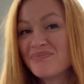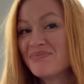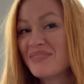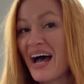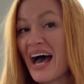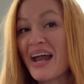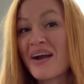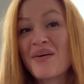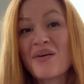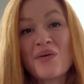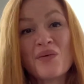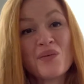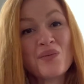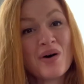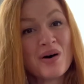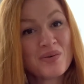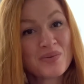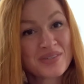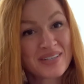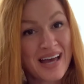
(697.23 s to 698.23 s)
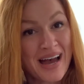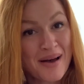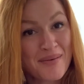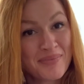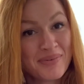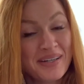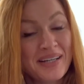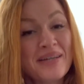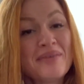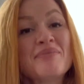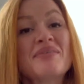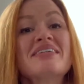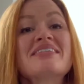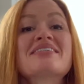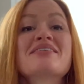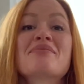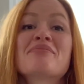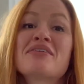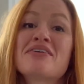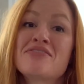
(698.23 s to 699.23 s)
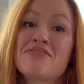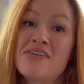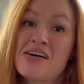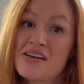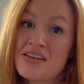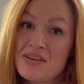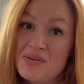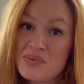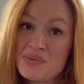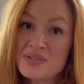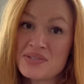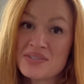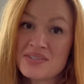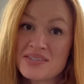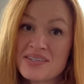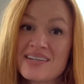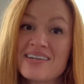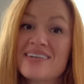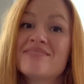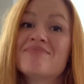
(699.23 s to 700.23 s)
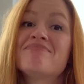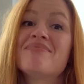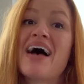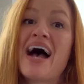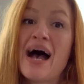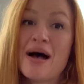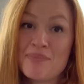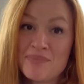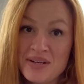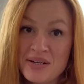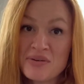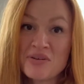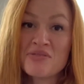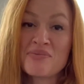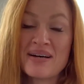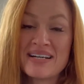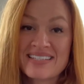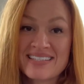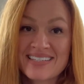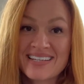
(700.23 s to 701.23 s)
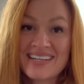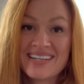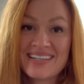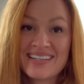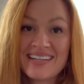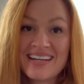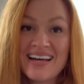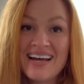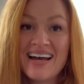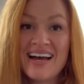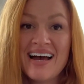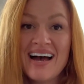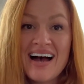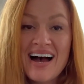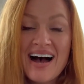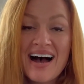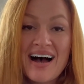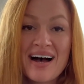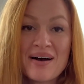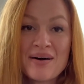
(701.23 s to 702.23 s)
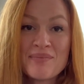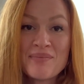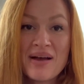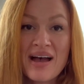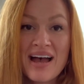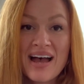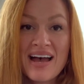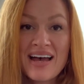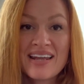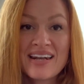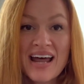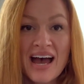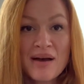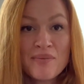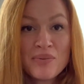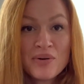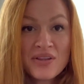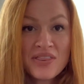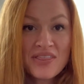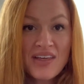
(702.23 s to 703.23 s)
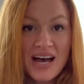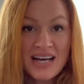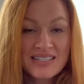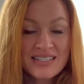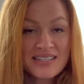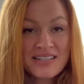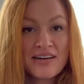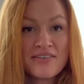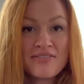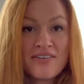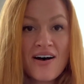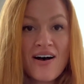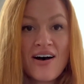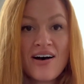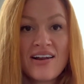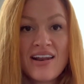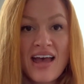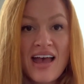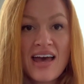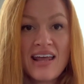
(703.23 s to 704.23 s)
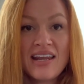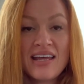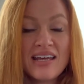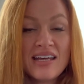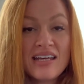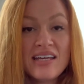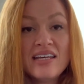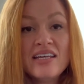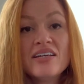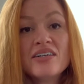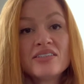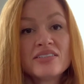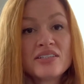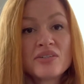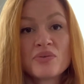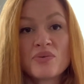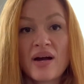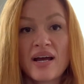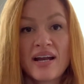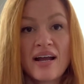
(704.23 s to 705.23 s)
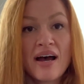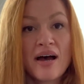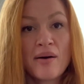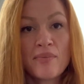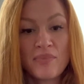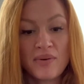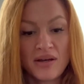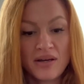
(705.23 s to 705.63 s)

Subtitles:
I don't know what was happening, but something funky was happening with my skin, and I put that stuff on and it healed it right up.